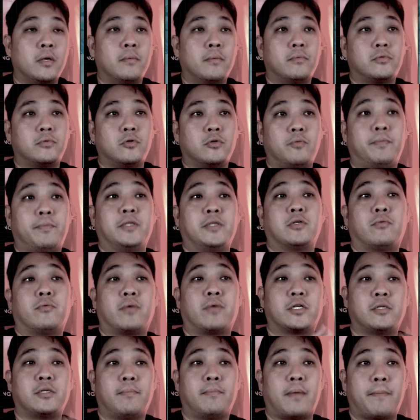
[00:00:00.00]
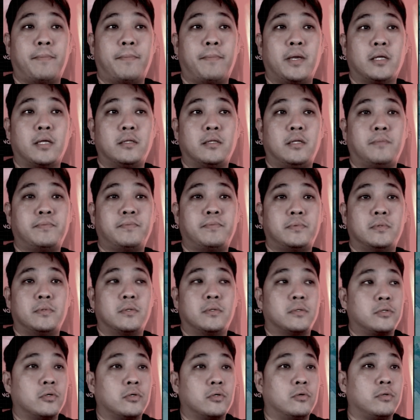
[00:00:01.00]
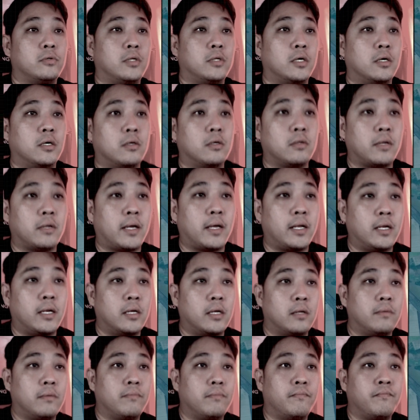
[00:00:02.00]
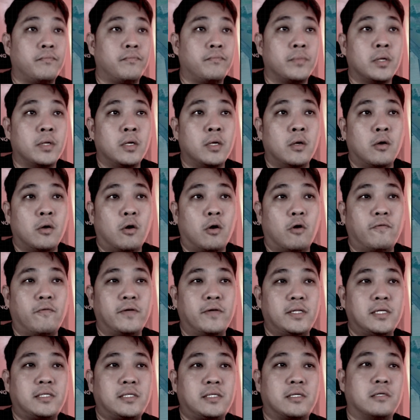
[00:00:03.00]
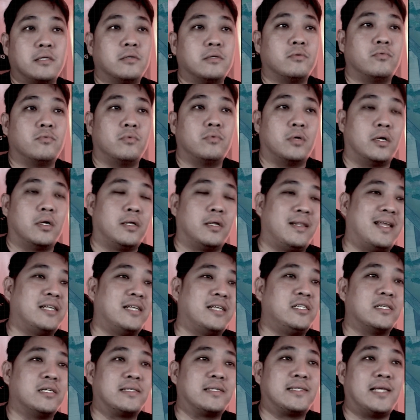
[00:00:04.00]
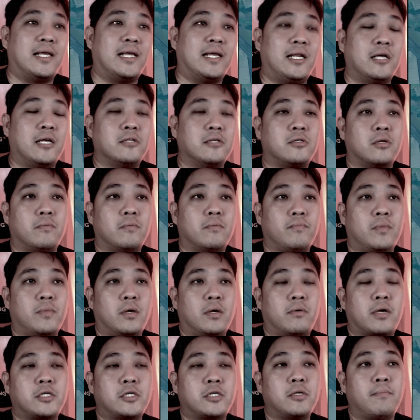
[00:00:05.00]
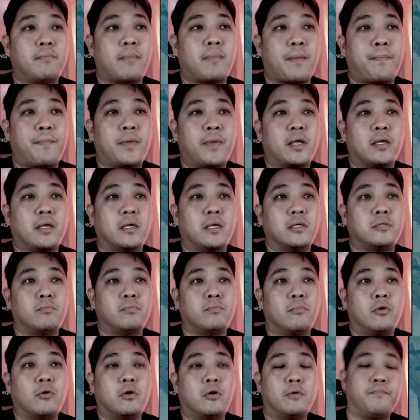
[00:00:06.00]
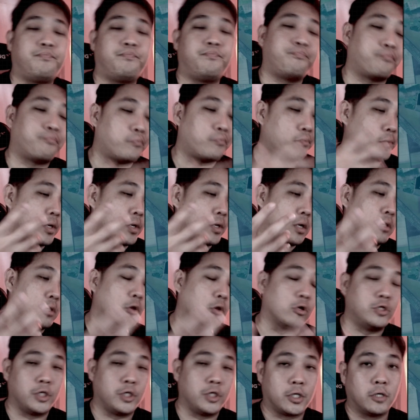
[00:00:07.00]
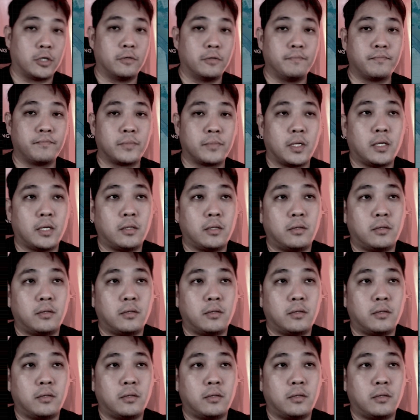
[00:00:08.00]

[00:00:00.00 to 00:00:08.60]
based on Russian mapping, then over this alleged salient, the Russian mapping is more logical. They